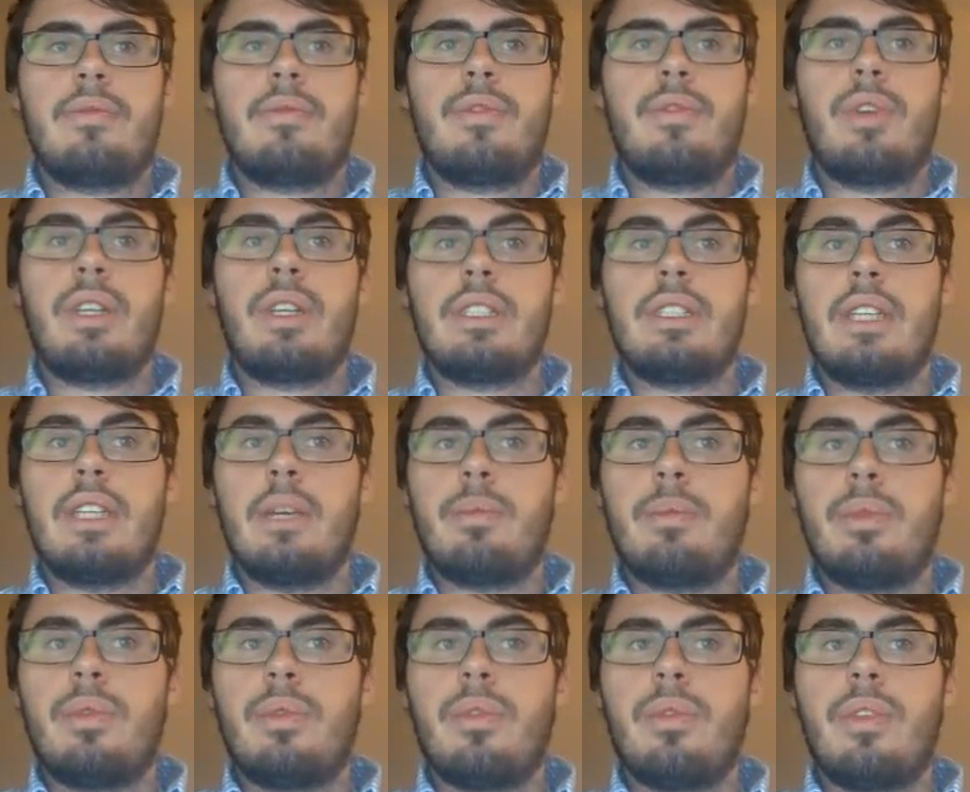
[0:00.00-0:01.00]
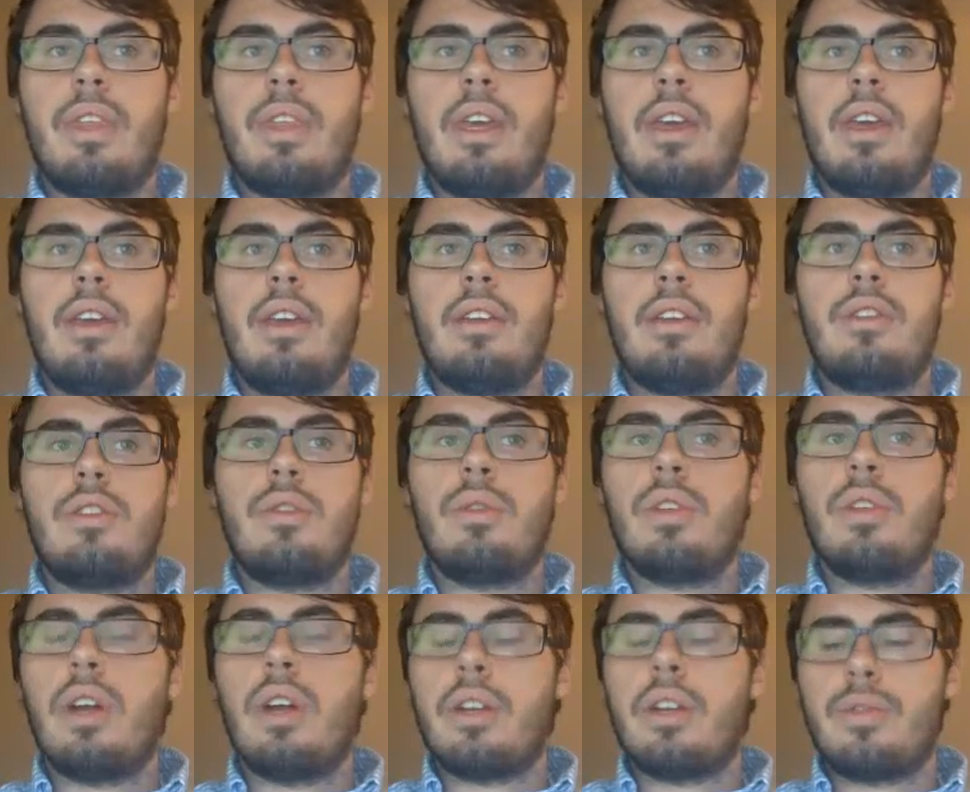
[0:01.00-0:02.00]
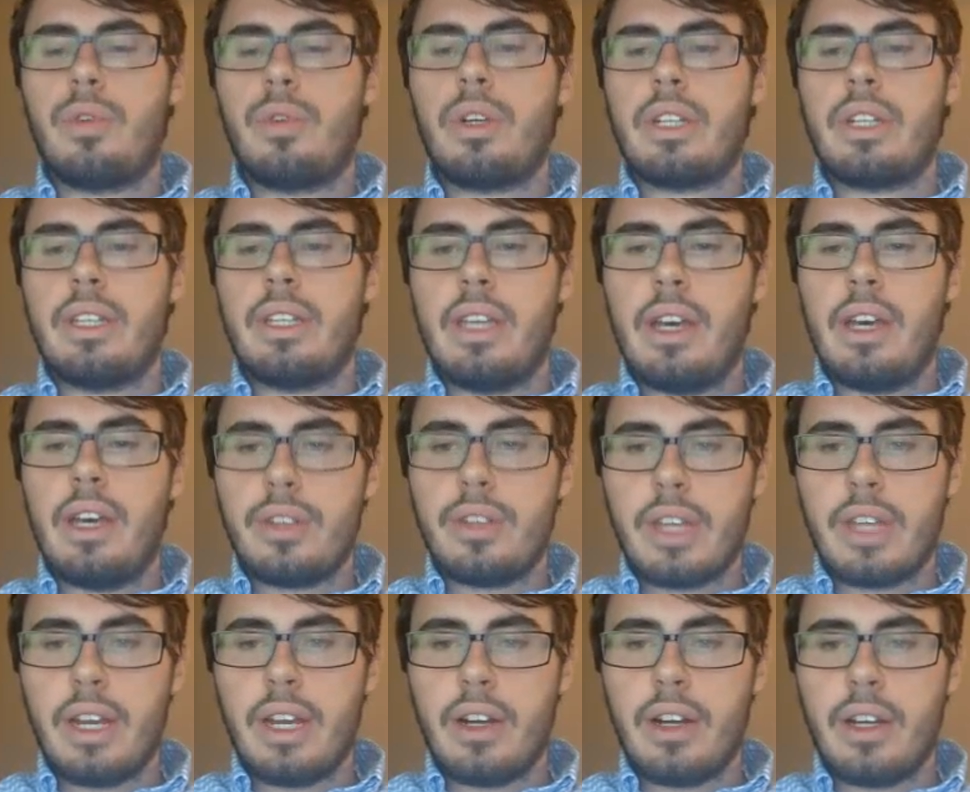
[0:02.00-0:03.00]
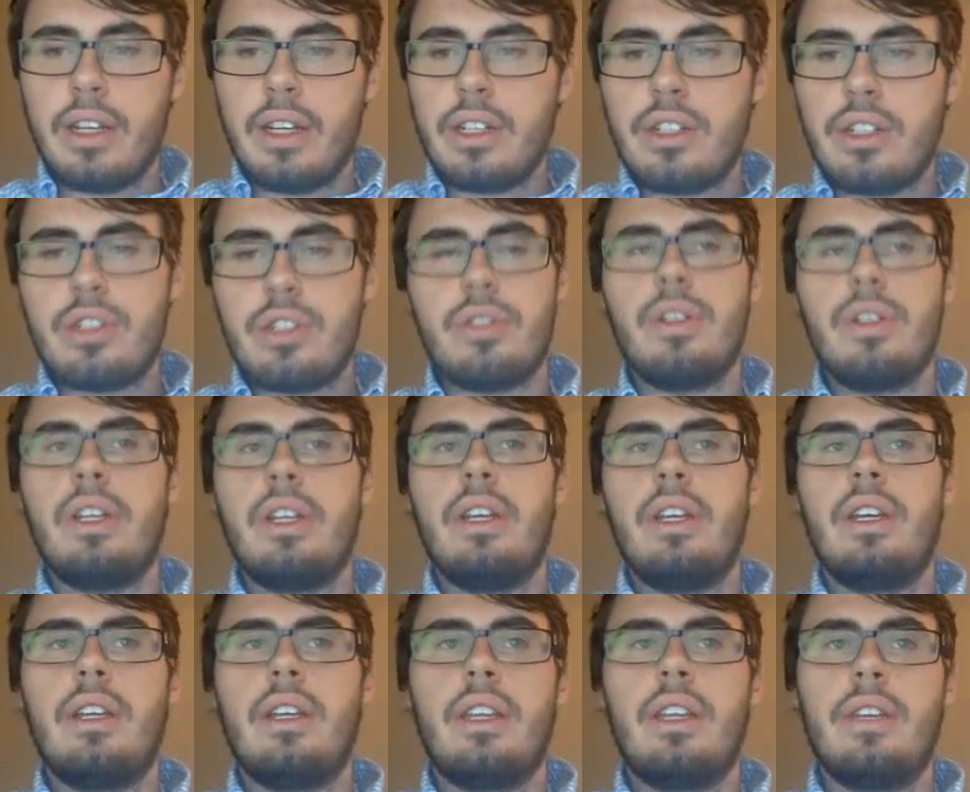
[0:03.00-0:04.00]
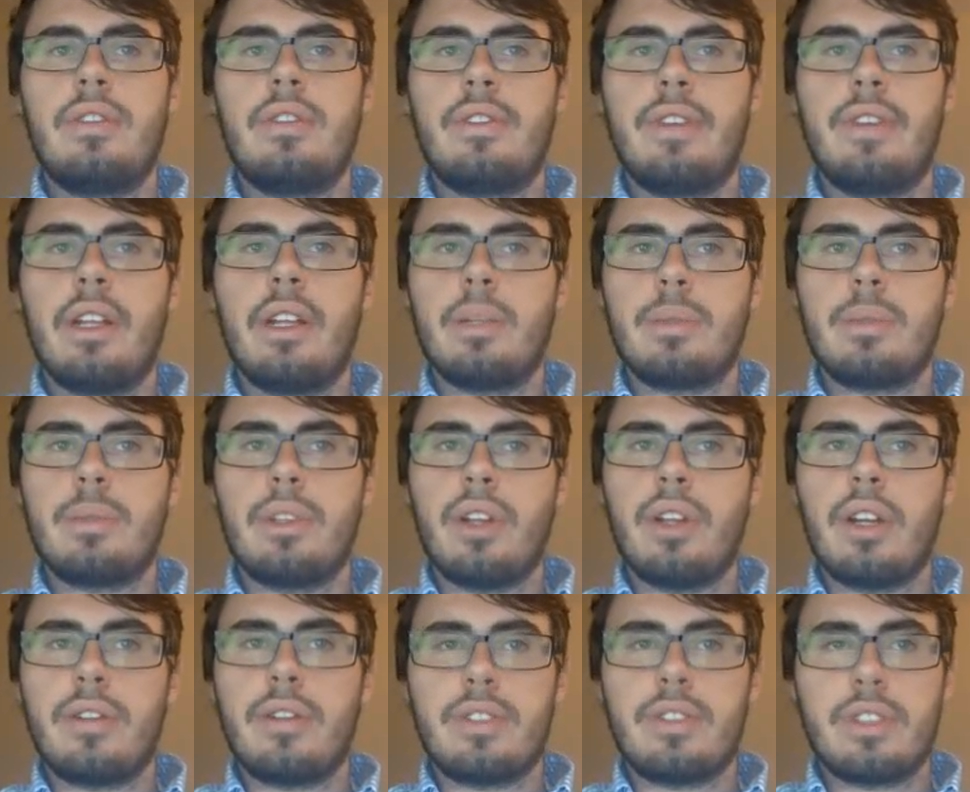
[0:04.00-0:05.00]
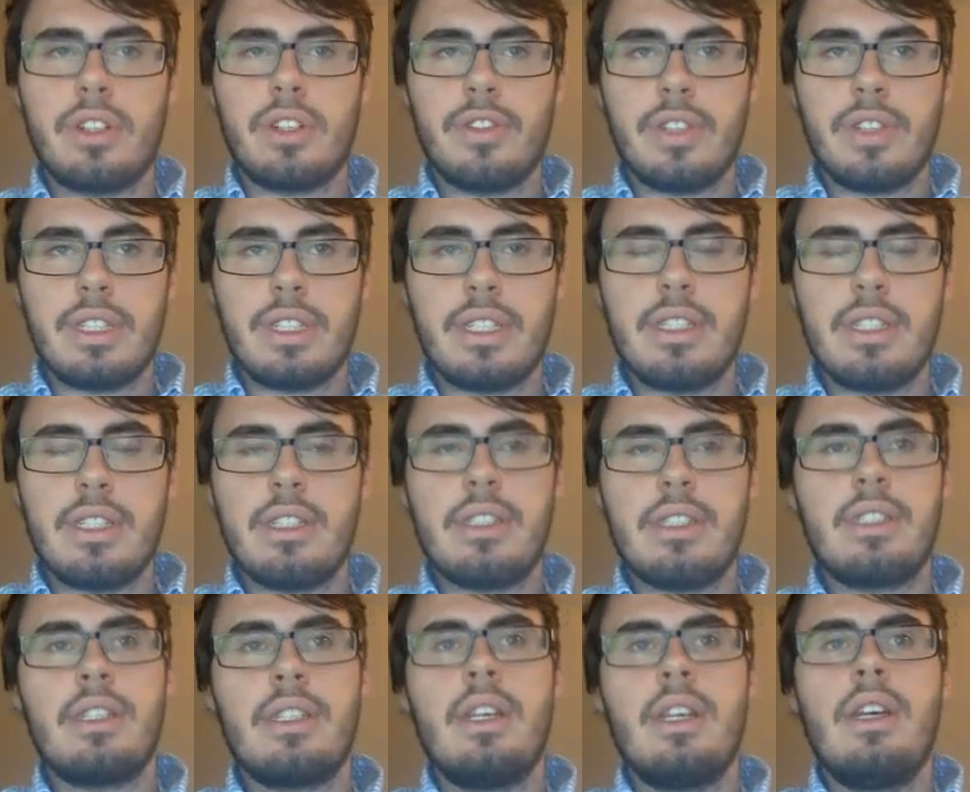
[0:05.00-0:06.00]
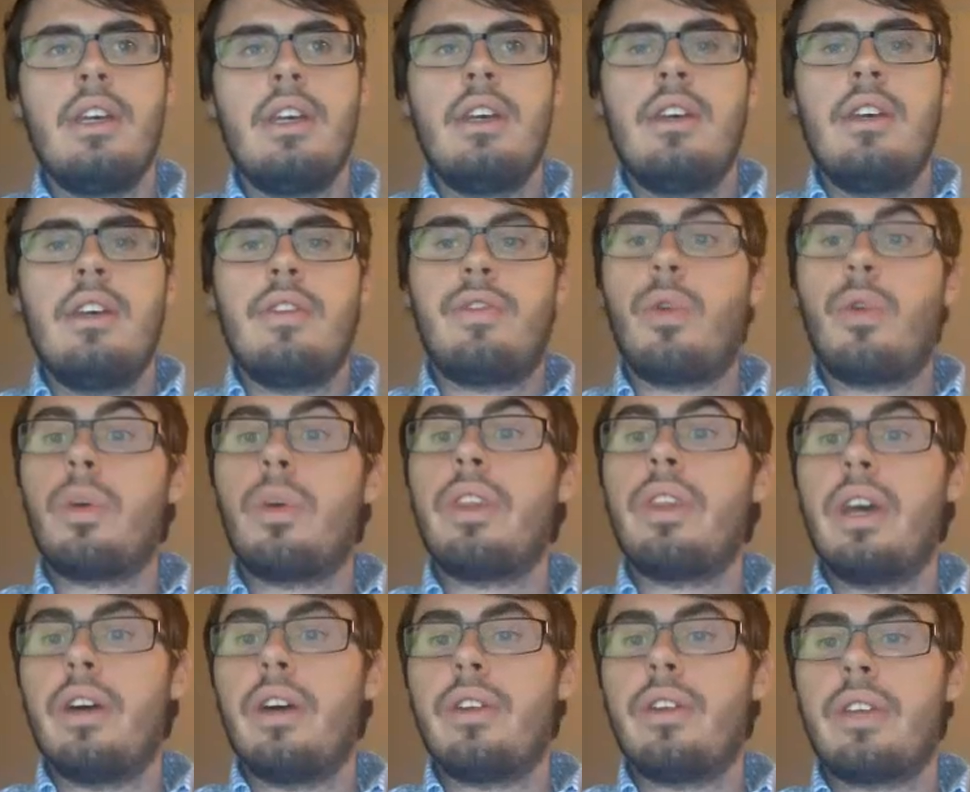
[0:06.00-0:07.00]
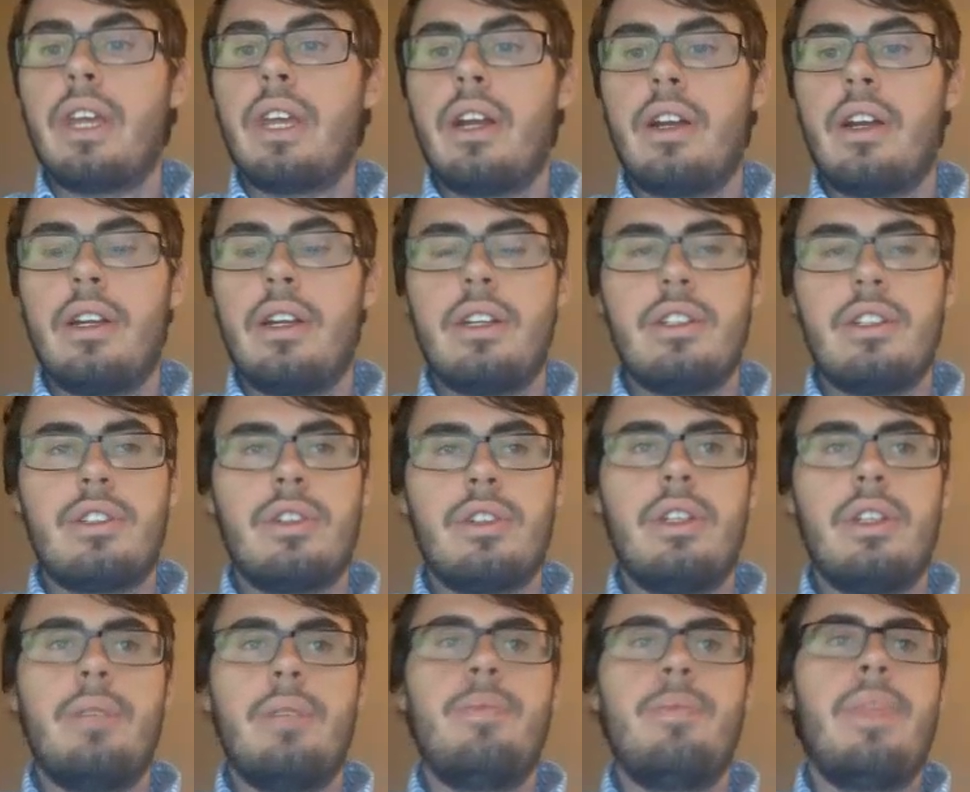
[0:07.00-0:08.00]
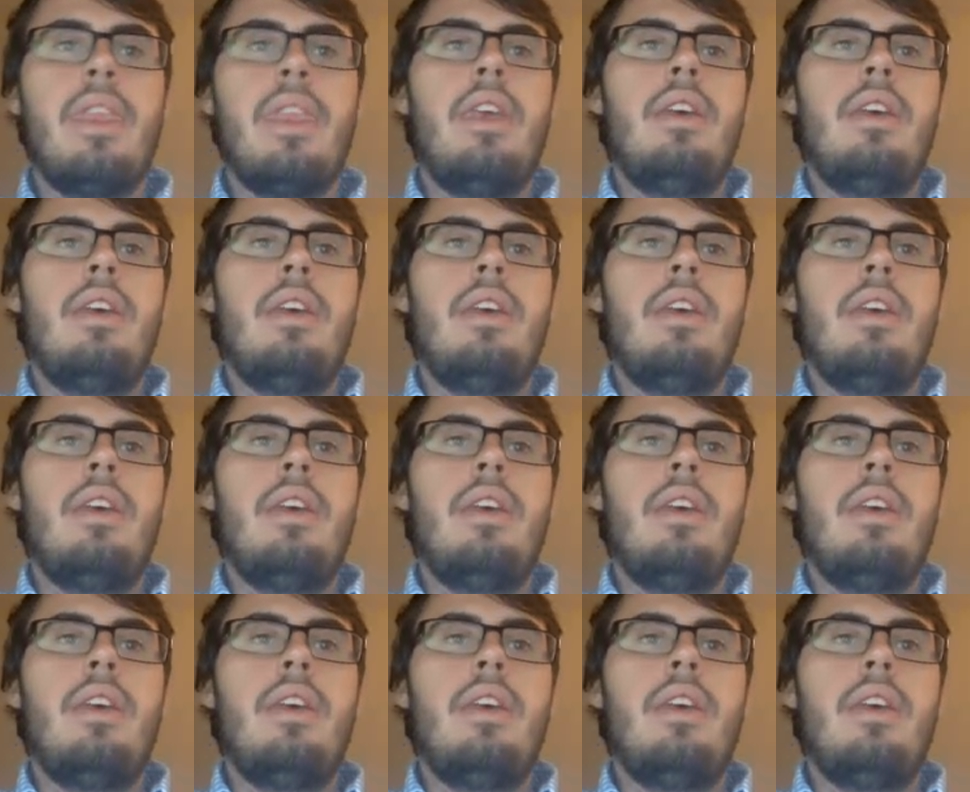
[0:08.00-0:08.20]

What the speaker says: For example, they do a lot of work in the healthcare industry, and they've developed a lot of services for the healthcare industry,